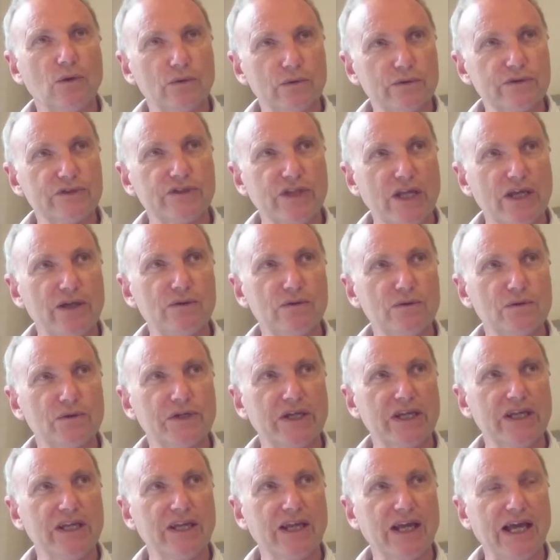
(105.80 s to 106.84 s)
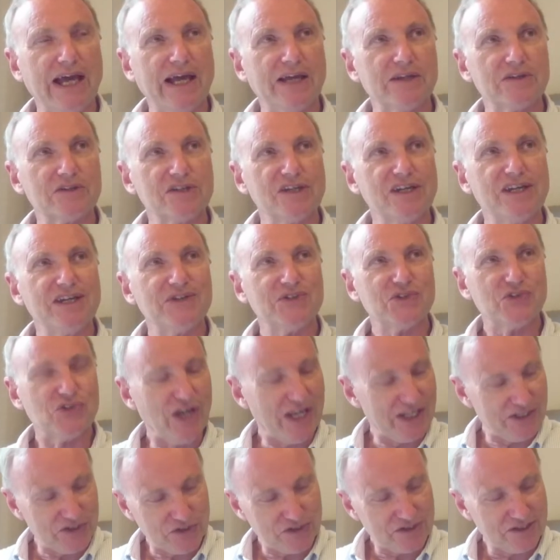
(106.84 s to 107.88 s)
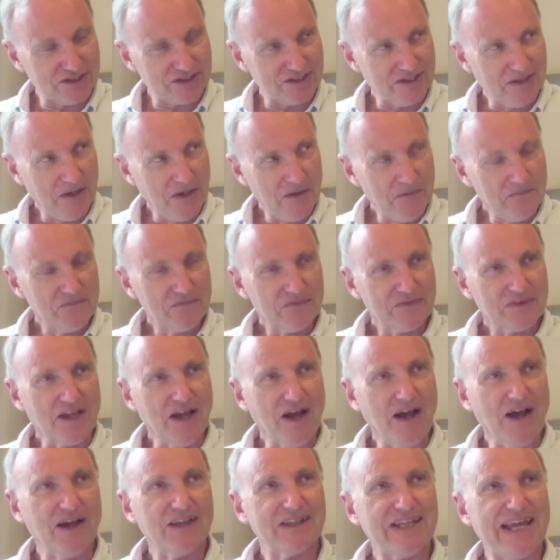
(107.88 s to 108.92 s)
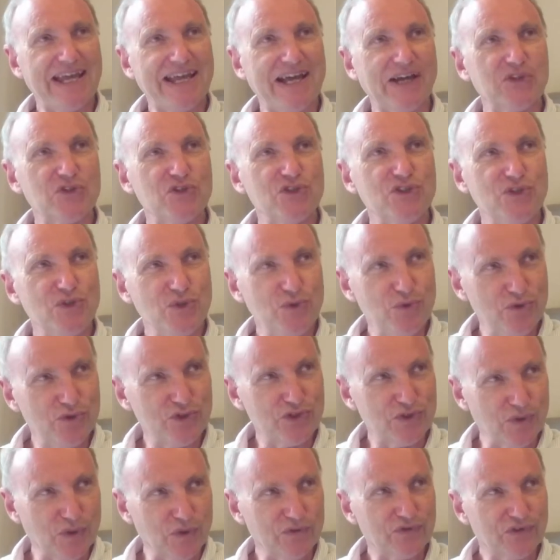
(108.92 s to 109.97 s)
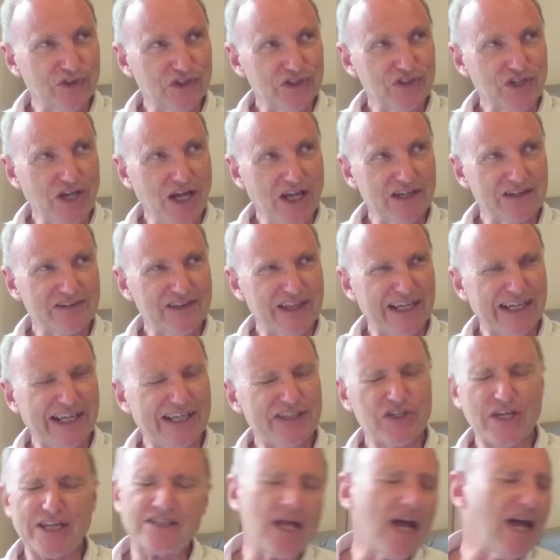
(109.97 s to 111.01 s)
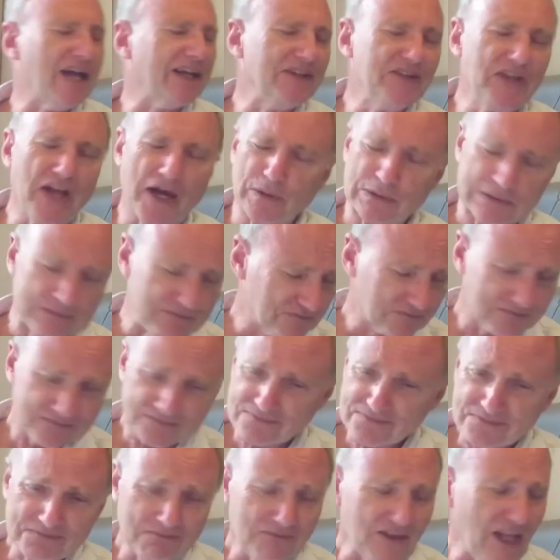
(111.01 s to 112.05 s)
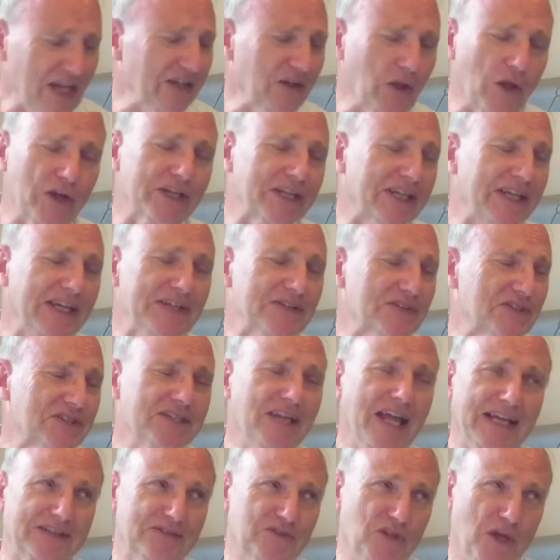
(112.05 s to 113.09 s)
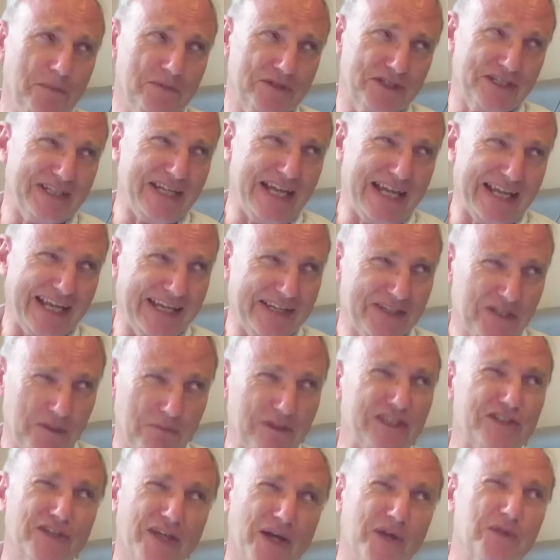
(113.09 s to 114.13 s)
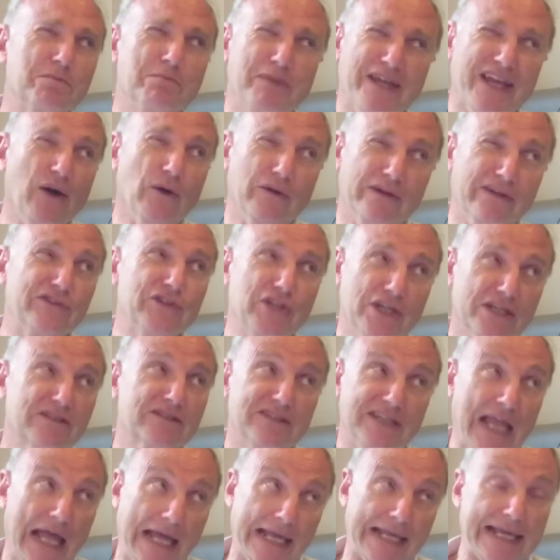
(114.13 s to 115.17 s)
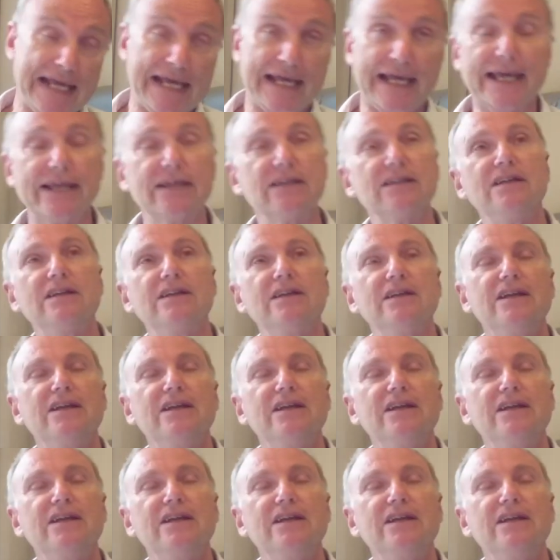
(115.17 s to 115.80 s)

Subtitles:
Also looking at interests, are they unusual for a child of that age? Yes, I know a lot of kids like Thomas the Tank Engine, but this goes beyond just liking it.